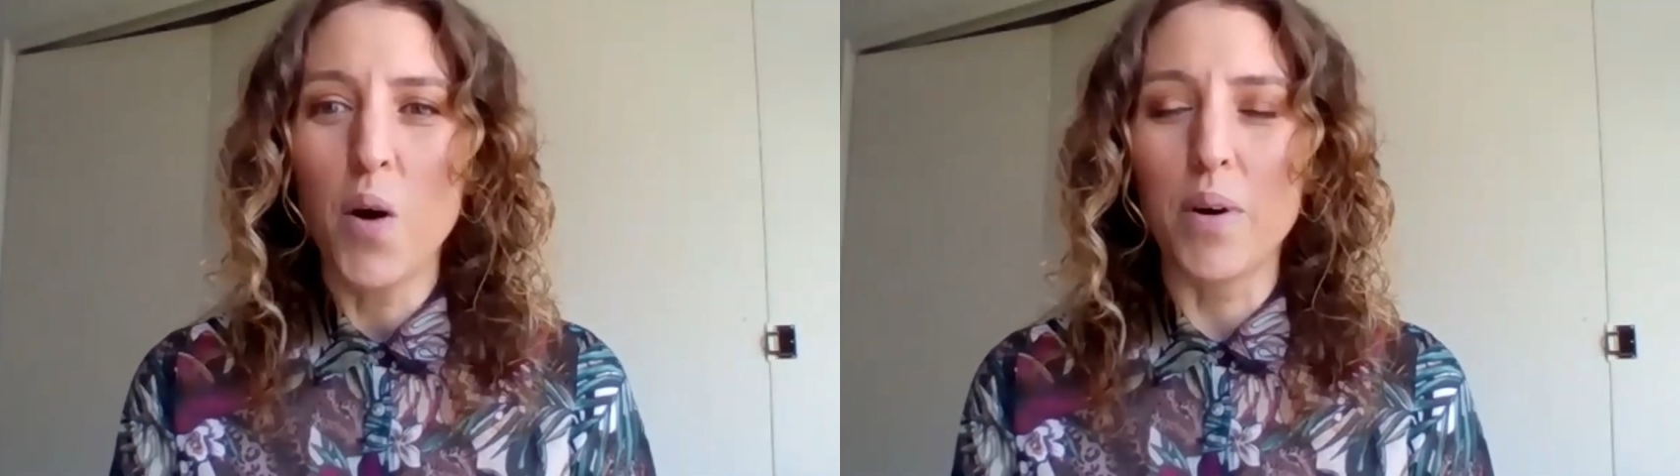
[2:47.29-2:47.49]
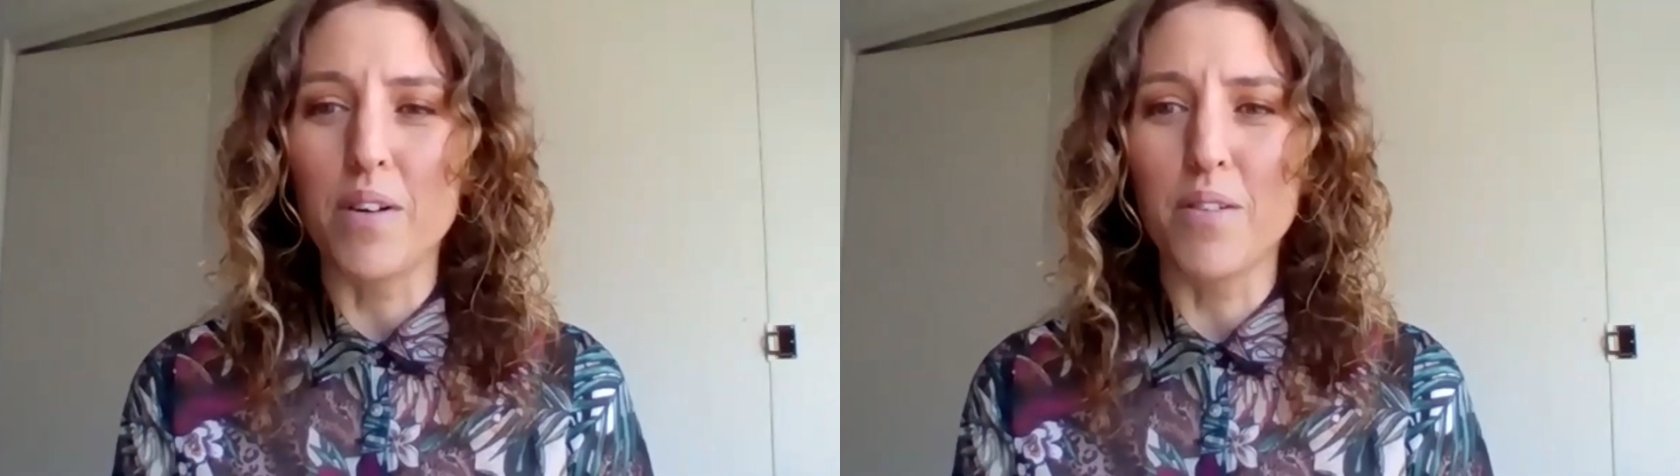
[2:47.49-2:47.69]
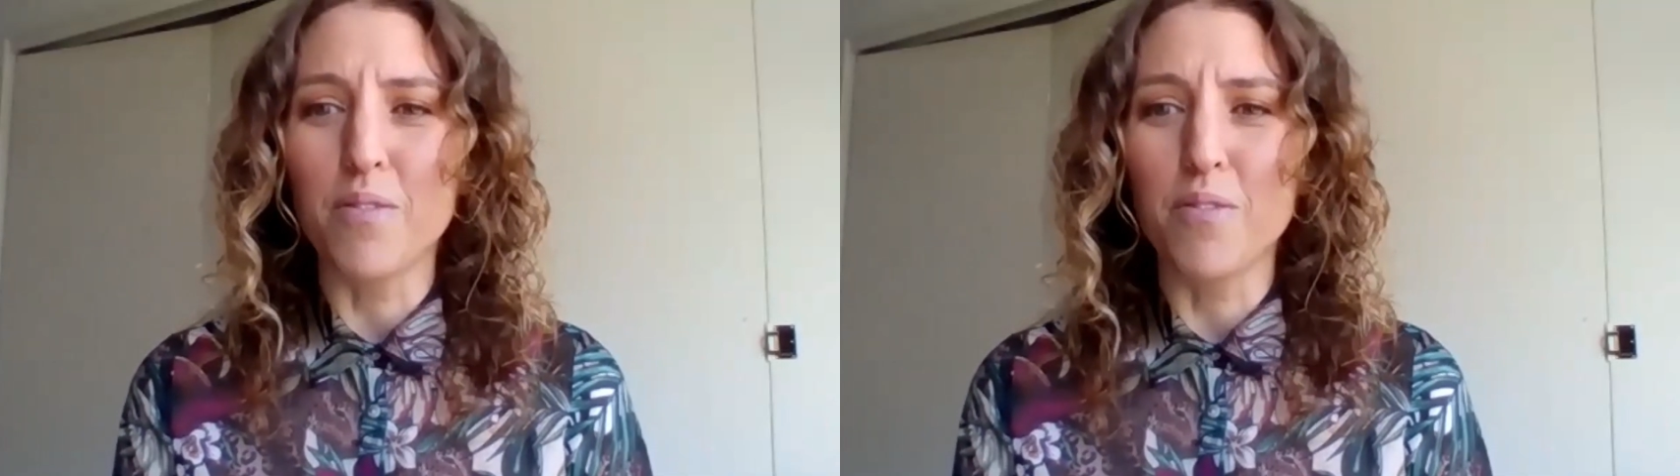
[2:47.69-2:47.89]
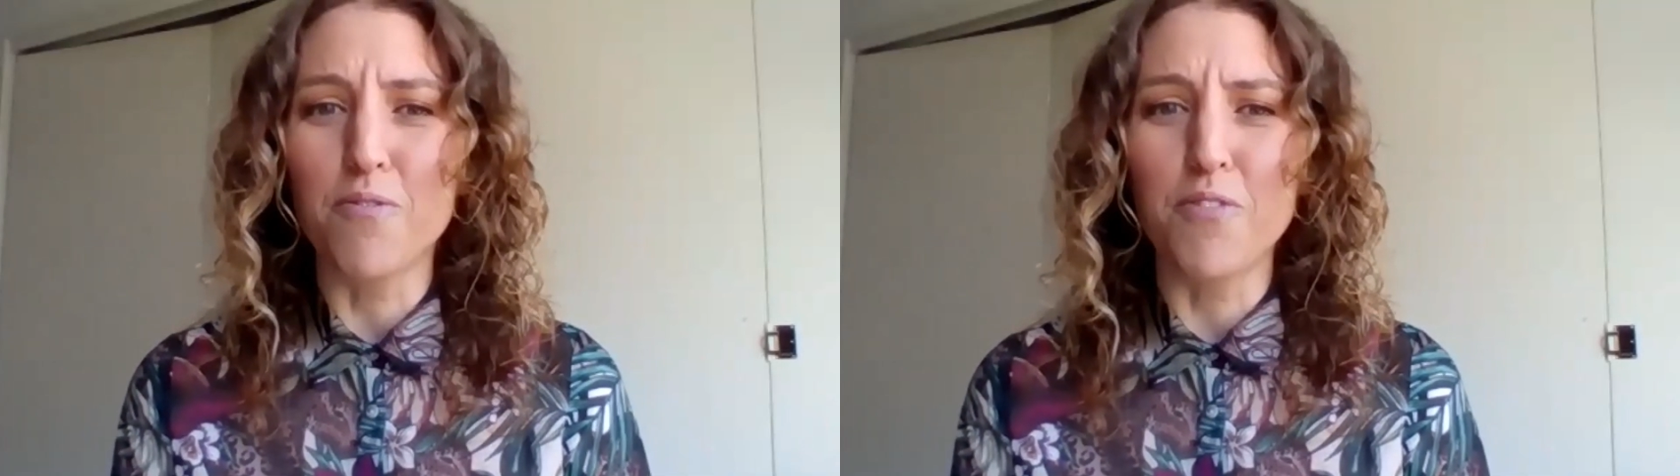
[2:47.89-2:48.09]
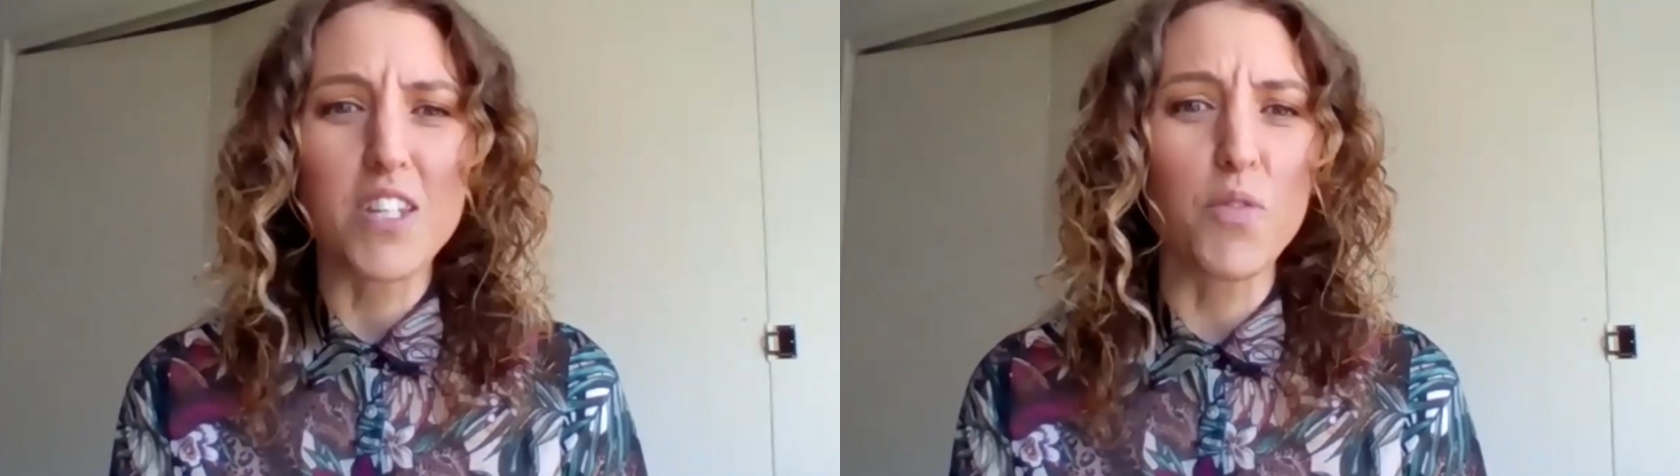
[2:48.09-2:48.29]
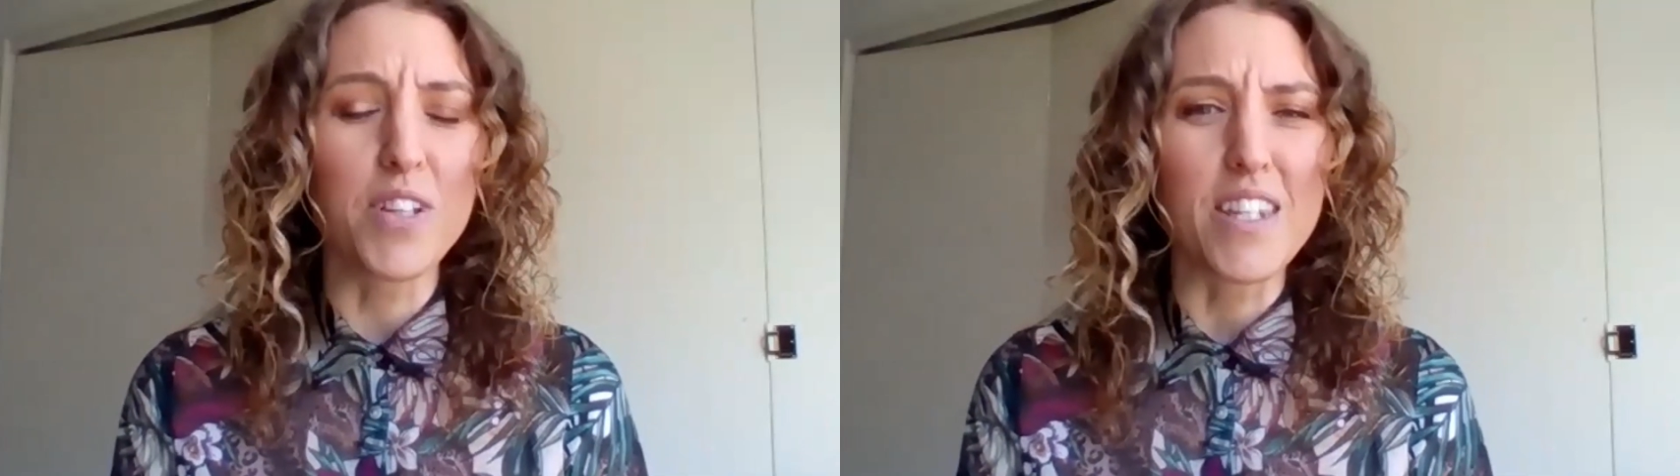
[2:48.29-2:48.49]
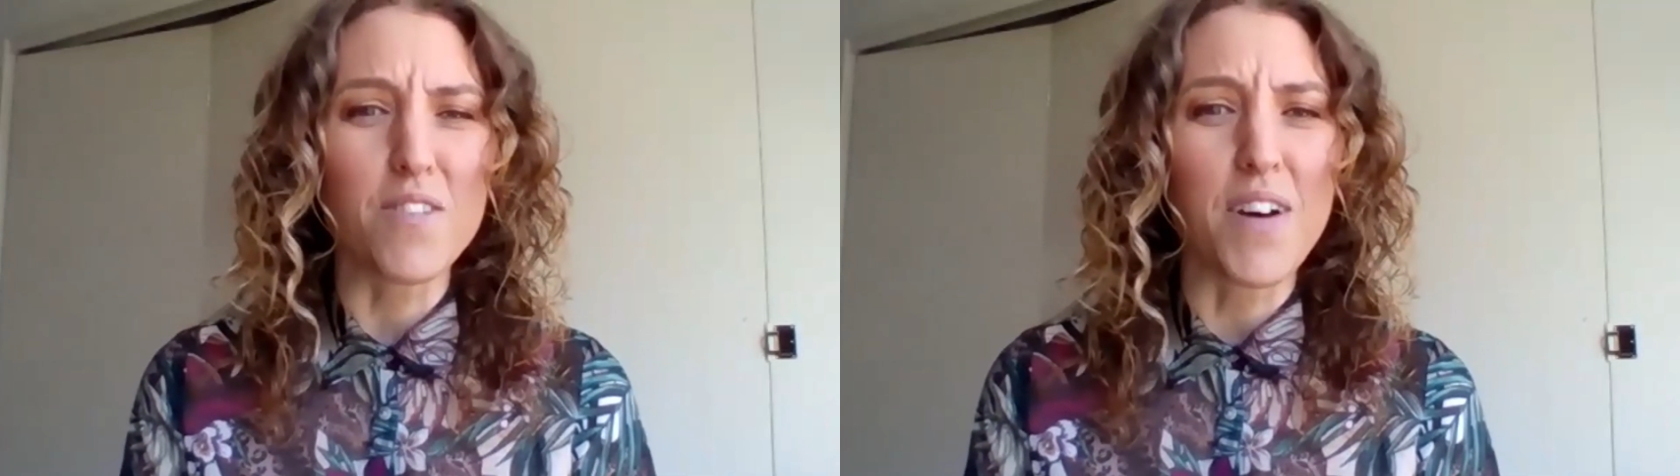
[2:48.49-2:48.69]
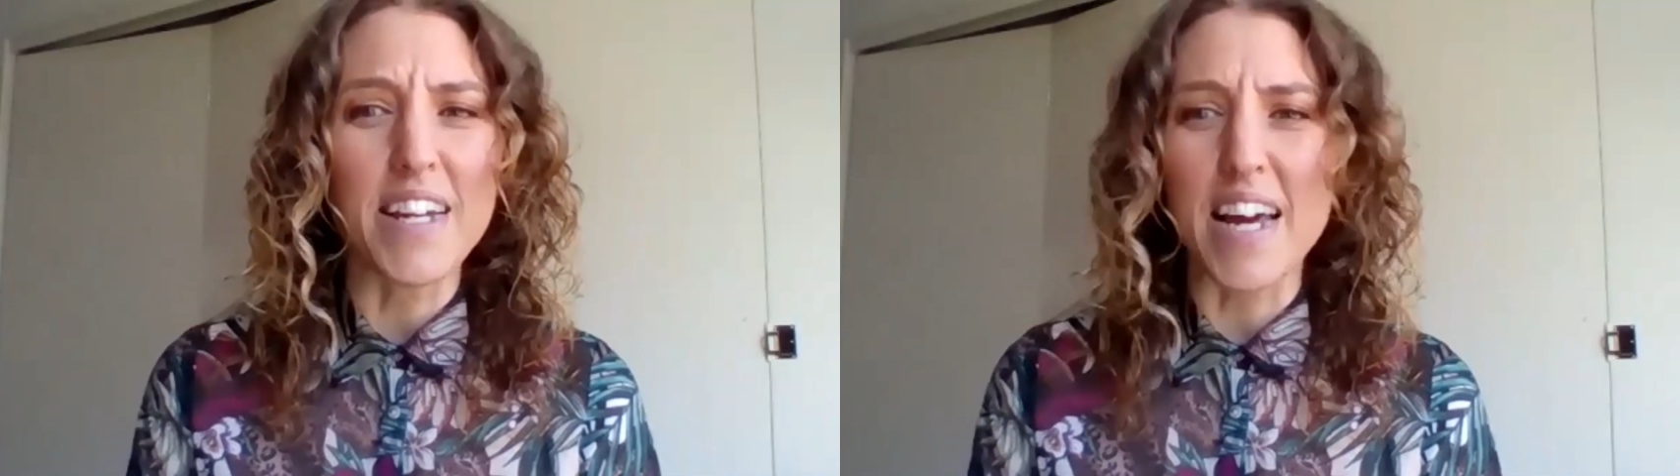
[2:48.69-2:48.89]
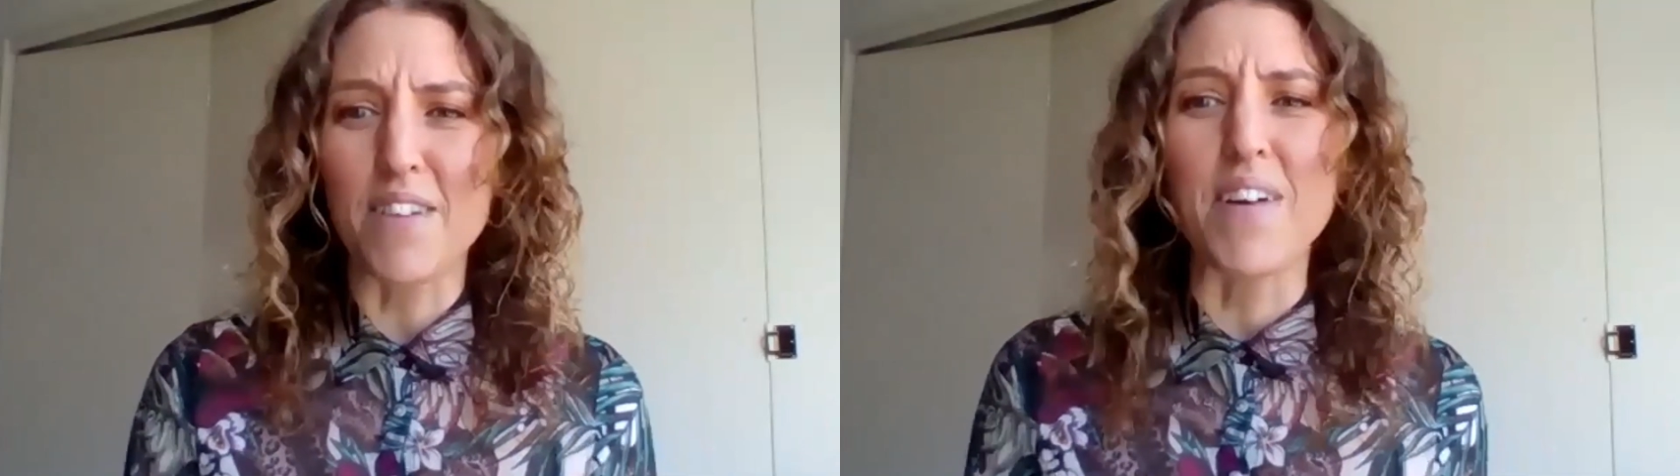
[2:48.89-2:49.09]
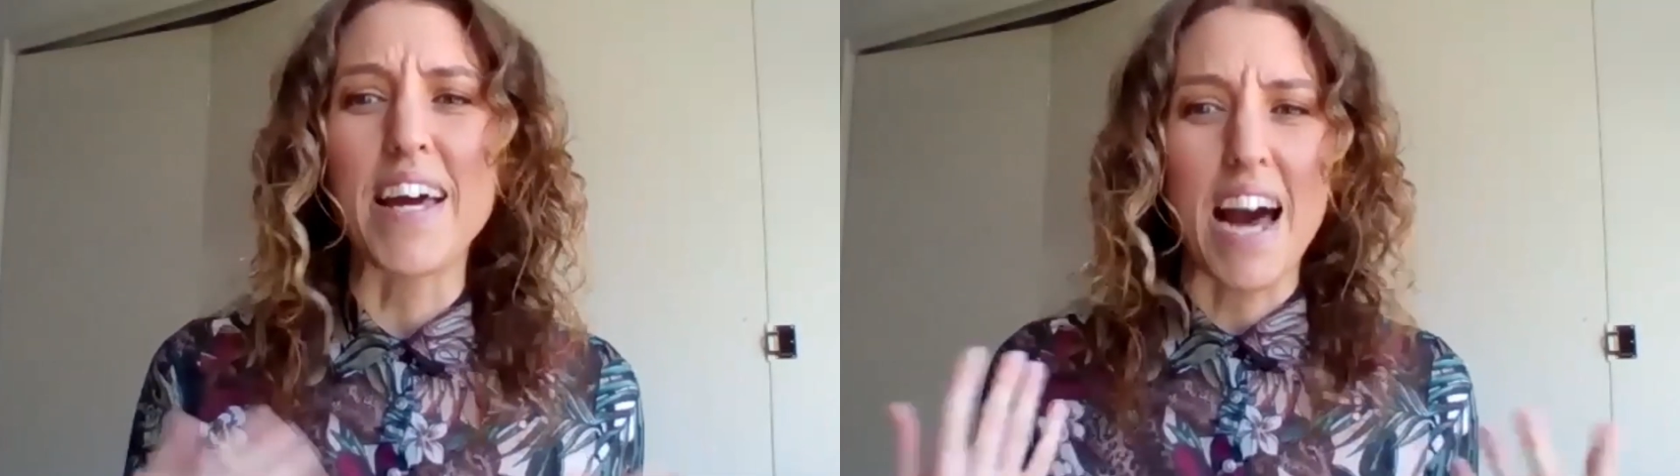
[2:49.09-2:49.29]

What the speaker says: Well, first of all, let's find out if they